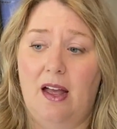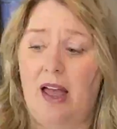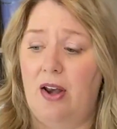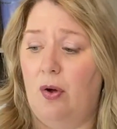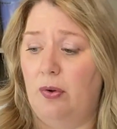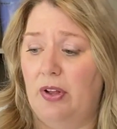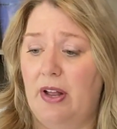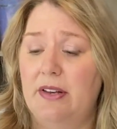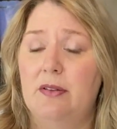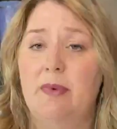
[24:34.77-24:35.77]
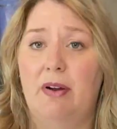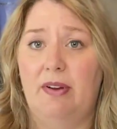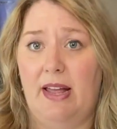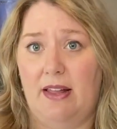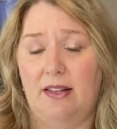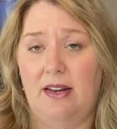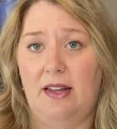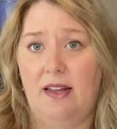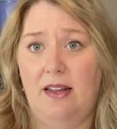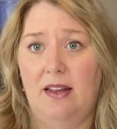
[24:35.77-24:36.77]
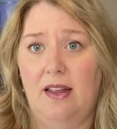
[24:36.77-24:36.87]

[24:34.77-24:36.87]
and hold on to my reality